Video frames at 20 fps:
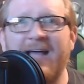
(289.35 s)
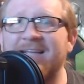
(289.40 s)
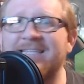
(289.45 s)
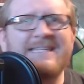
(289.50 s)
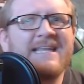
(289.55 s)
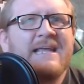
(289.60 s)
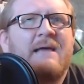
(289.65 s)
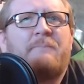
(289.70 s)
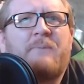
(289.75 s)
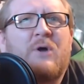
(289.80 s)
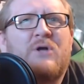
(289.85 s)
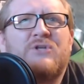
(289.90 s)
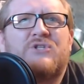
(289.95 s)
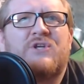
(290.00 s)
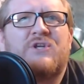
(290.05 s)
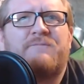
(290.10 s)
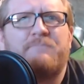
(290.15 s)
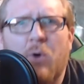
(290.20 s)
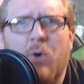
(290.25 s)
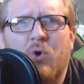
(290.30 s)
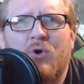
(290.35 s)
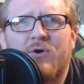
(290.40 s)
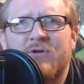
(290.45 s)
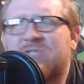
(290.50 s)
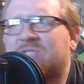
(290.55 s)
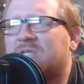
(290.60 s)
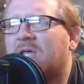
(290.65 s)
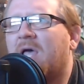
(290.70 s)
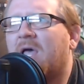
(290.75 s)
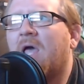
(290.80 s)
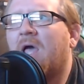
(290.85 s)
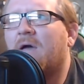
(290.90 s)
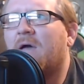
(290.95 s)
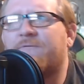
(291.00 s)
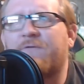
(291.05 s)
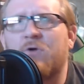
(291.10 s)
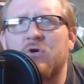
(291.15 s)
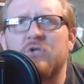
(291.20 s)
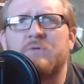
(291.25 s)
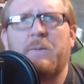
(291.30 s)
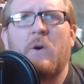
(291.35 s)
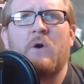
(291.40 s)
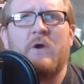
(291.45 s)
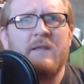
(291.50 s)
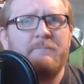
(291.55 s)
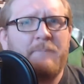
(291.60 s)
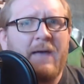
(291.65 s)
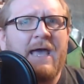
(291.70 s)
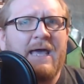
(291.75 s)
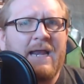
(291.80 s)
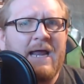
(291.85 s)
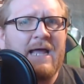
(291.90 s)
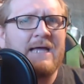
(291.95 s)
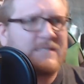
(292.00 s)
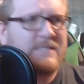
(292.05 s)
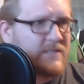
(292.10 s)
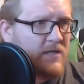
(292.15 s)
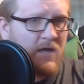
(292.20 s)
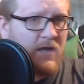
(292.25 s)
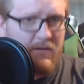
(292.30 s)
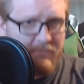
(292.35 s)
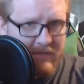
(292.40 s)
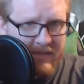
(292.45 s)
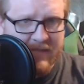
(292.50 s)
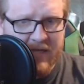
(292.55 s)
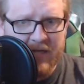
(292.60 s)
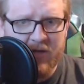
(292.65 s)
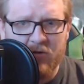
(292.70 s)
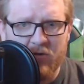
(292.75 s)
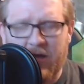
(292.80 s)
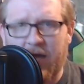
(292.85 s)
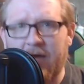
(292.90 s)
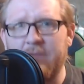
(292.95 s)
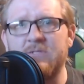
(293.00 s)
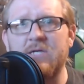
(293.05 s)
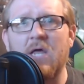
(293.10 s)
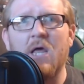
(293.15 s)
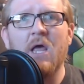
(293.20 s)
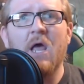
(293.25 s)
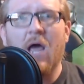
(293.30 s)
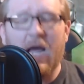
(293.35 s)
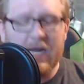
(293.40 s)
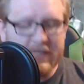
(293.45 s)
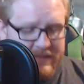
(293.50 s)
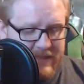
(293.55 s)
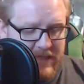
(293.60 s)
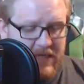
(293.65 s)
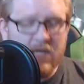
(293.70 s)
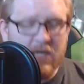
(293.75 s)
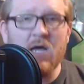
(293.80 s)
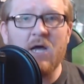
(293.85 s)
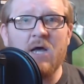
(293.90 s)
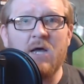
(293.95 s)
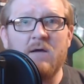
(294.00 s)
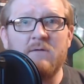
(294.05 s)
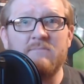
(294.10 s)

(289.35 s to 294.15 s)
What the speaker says: I see a bunch of ports, first-party badass Nintendo games. I see